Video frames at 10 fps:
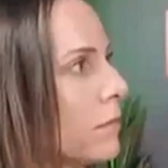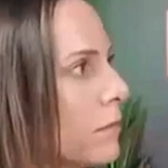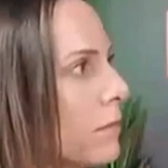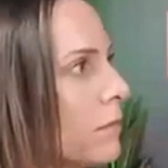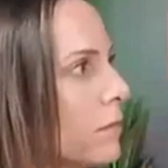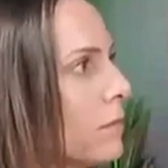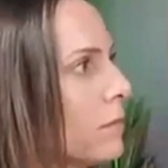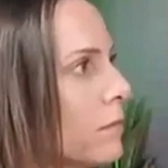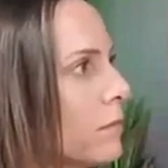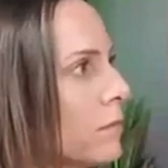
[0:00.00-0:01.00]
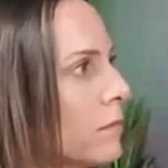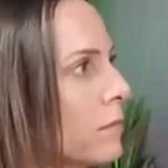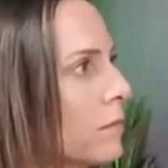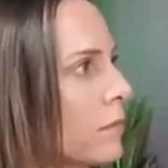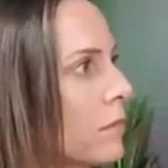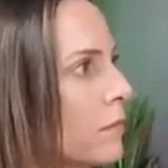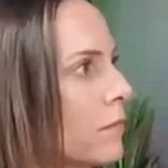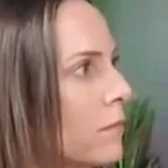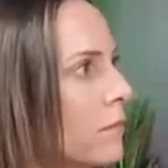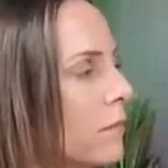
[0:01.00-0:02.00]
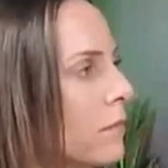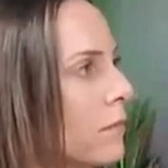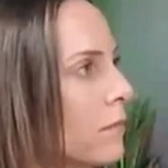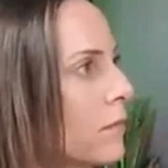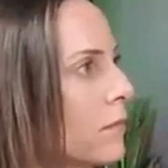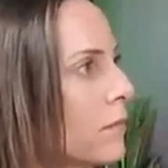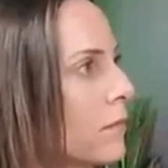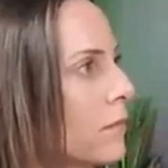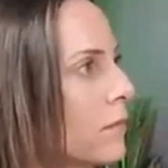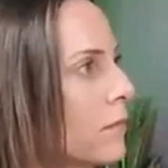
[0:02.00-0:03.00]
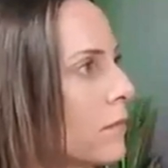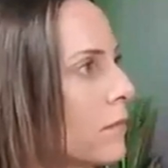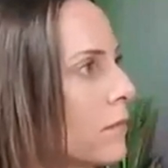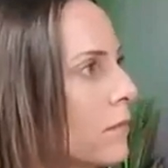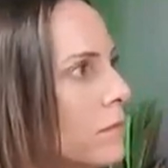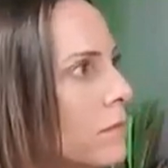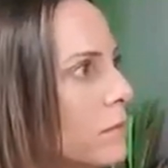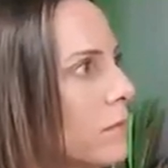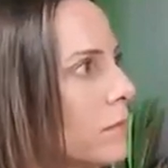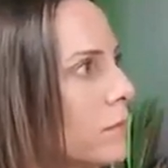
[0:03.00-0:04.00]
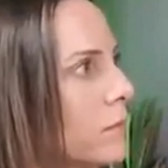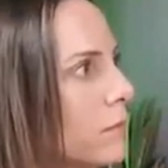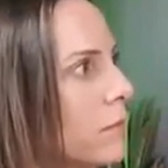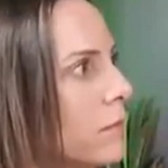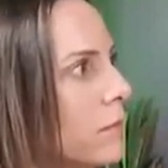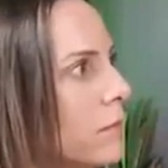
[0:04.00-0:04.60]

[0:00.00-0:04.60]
The person shown says nothing.